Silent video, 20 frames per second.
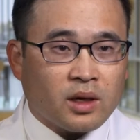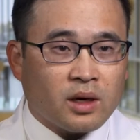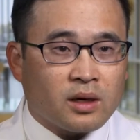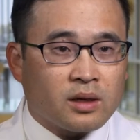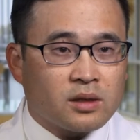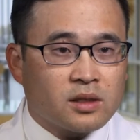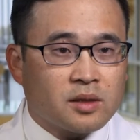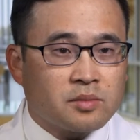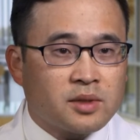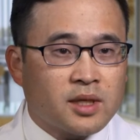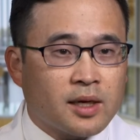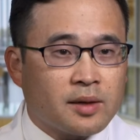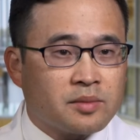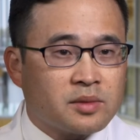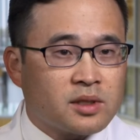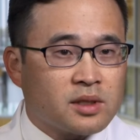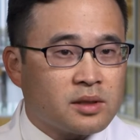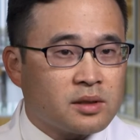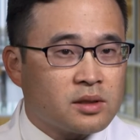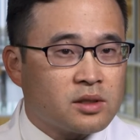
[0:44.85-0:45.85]
And
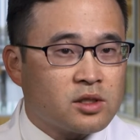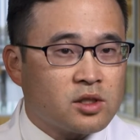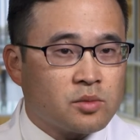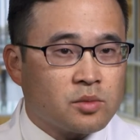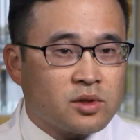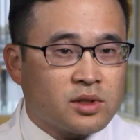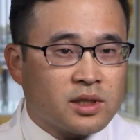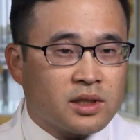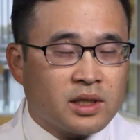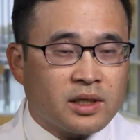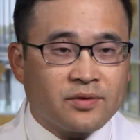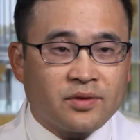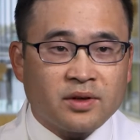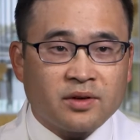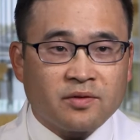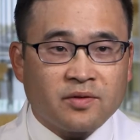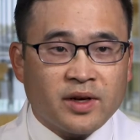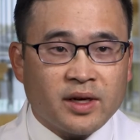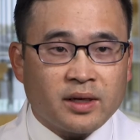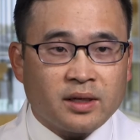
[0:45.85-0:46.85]
sometimes these tumors can even
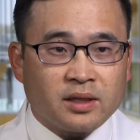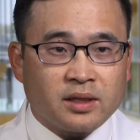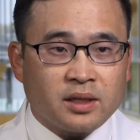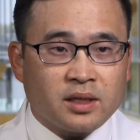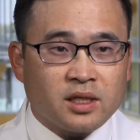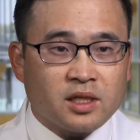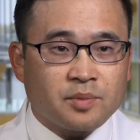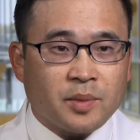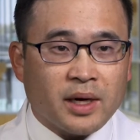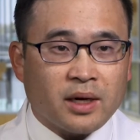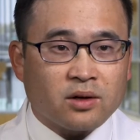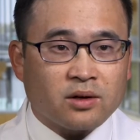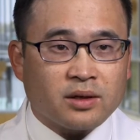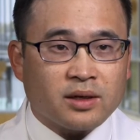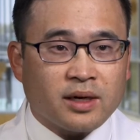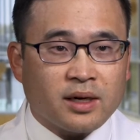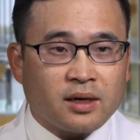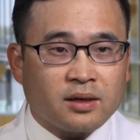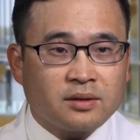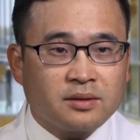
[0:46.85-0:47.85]
invade into the spinal
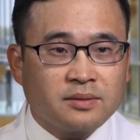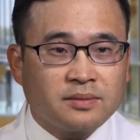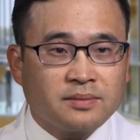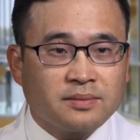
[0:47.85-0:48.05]
canal.